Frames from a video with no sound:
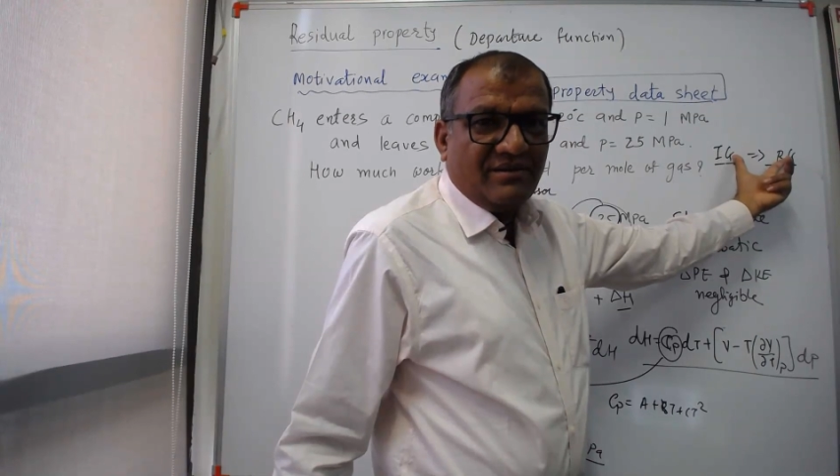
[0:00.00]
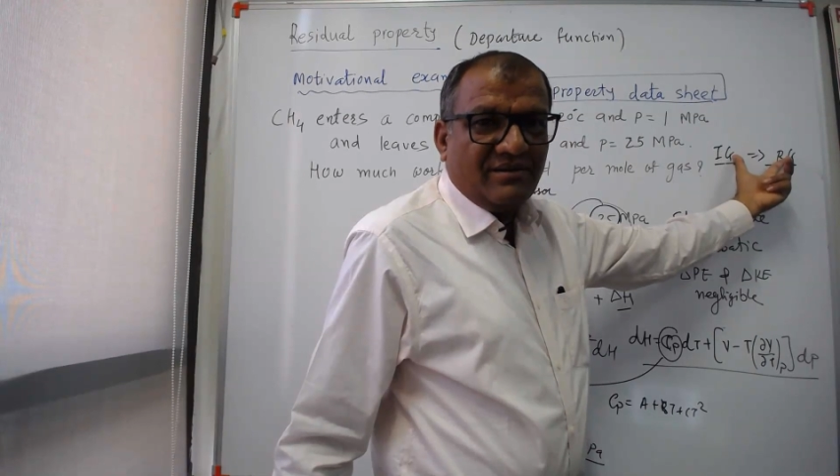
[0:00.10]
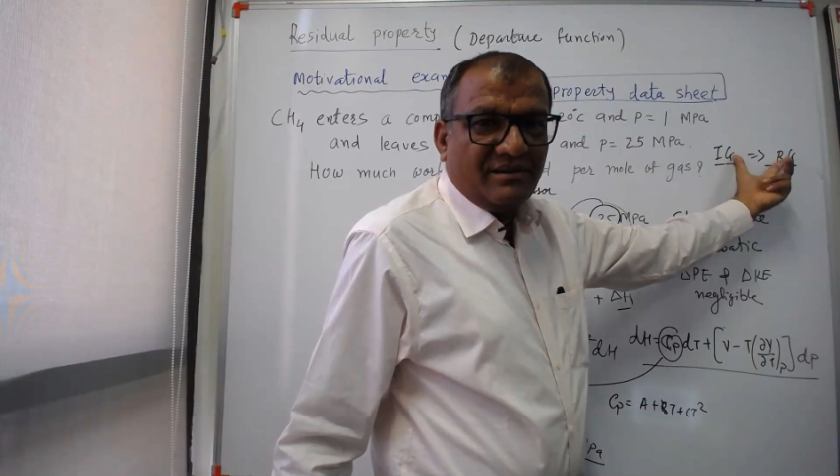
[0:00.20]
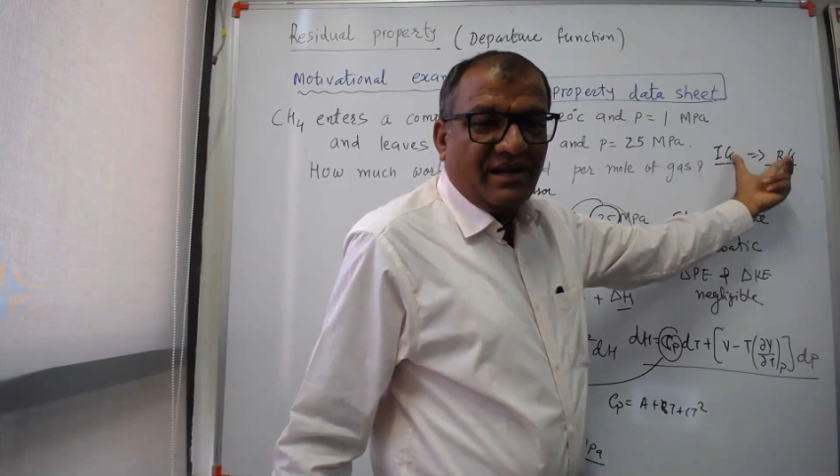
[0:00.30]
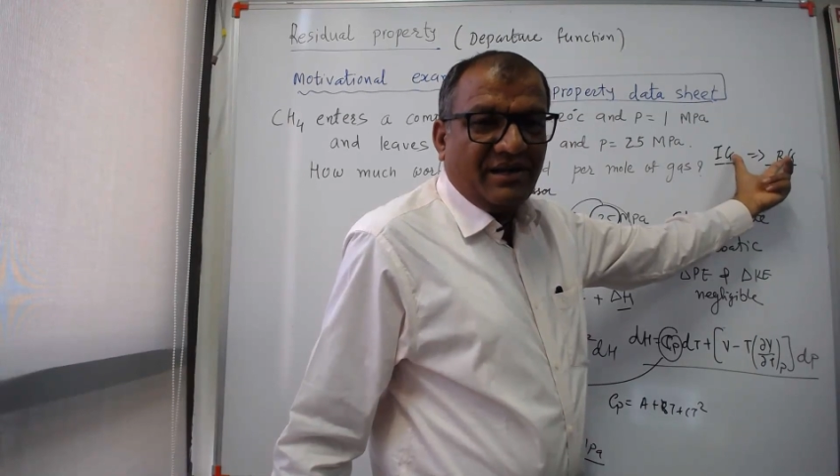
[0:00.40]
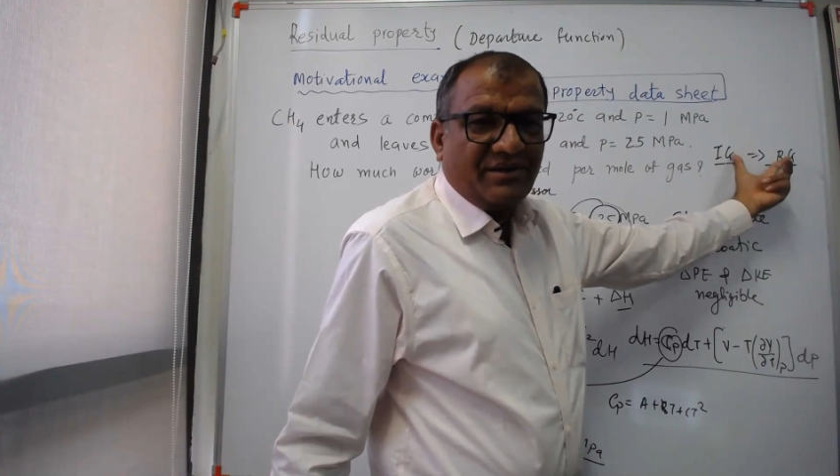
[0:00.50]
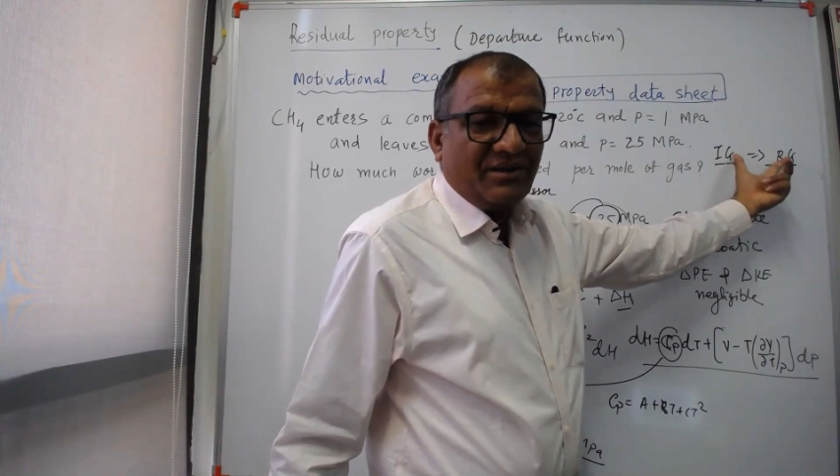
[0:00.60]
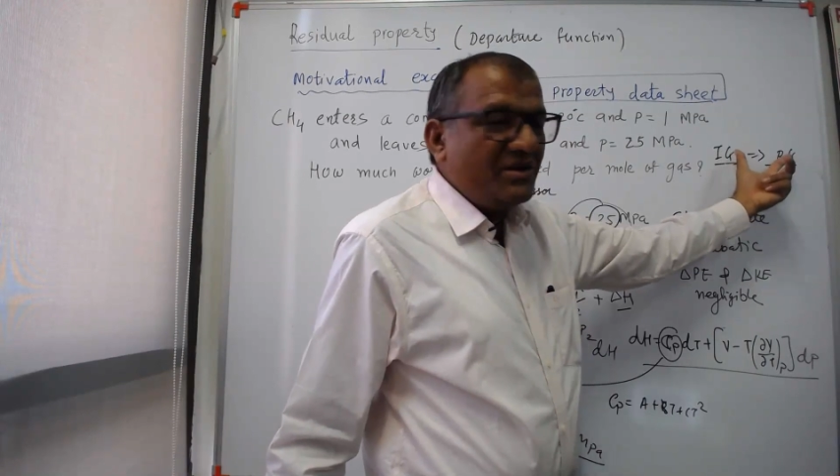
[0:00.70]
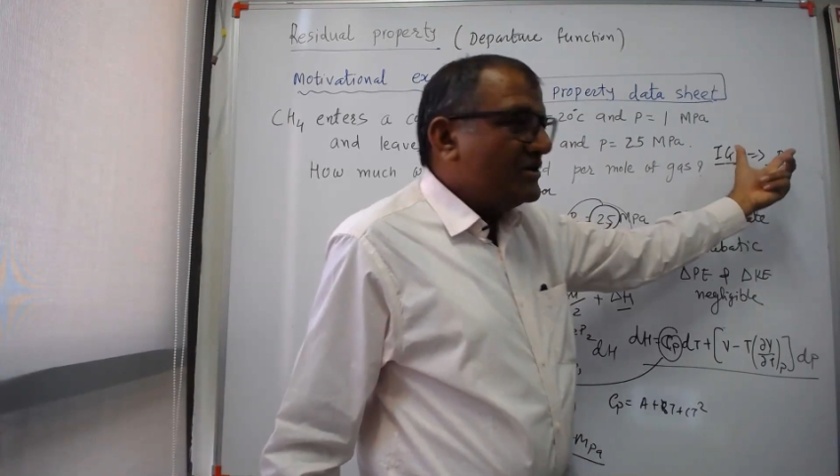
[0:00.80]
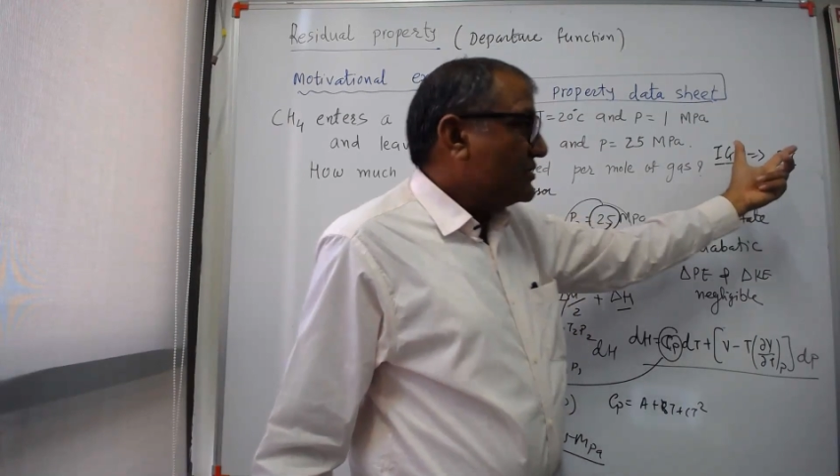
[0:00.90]
right?
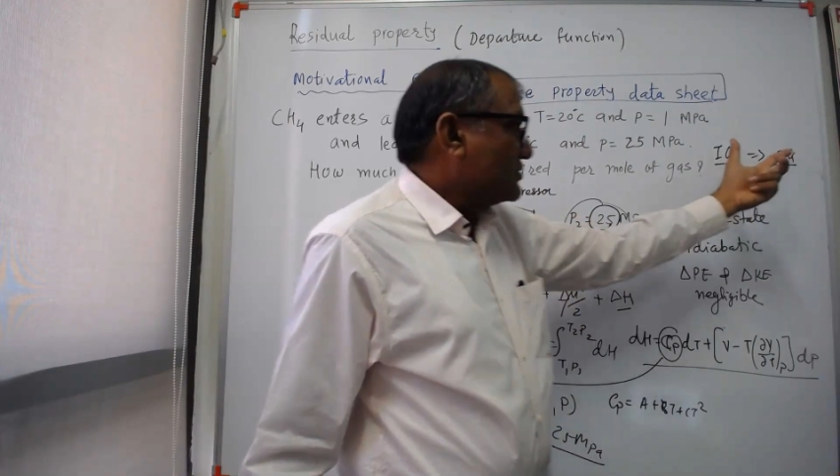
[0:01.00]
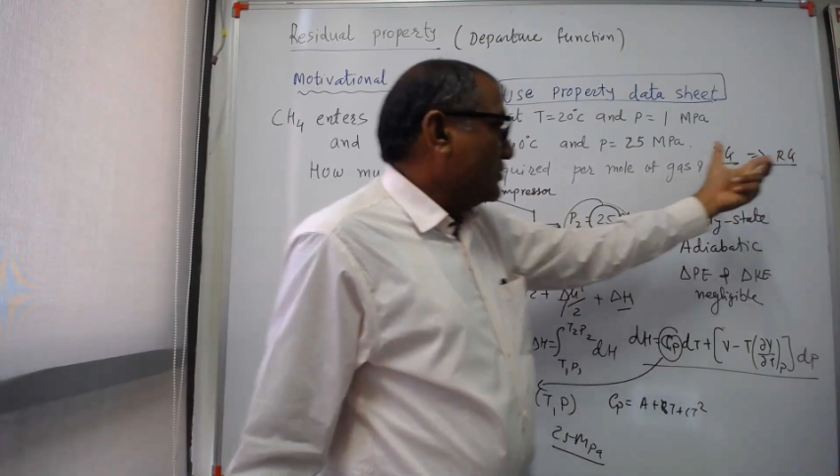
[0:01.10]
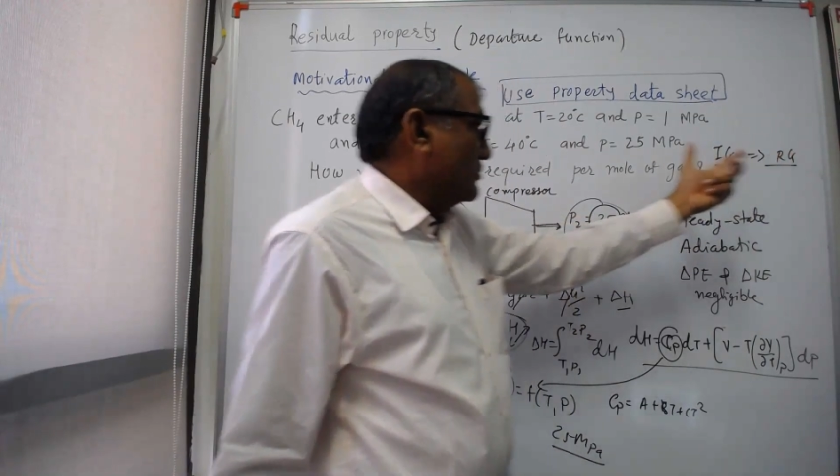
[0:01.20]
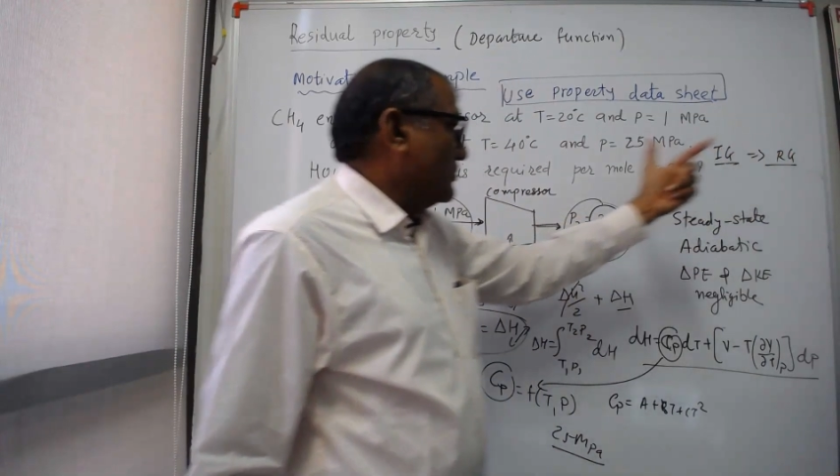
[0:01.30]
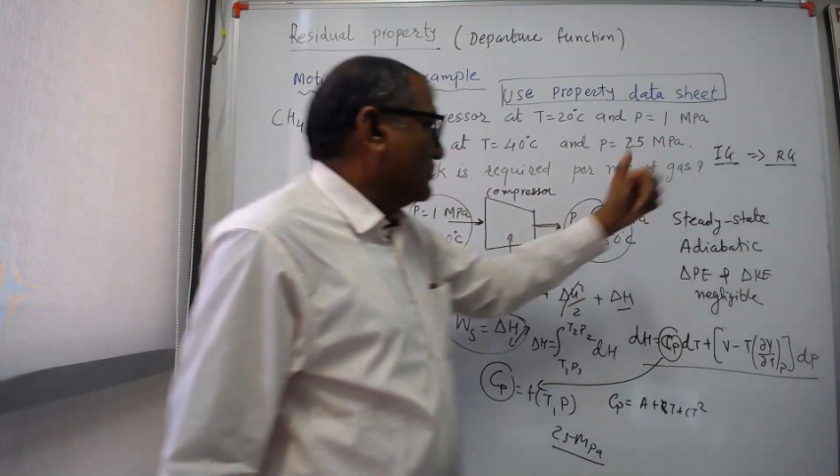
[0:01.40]
So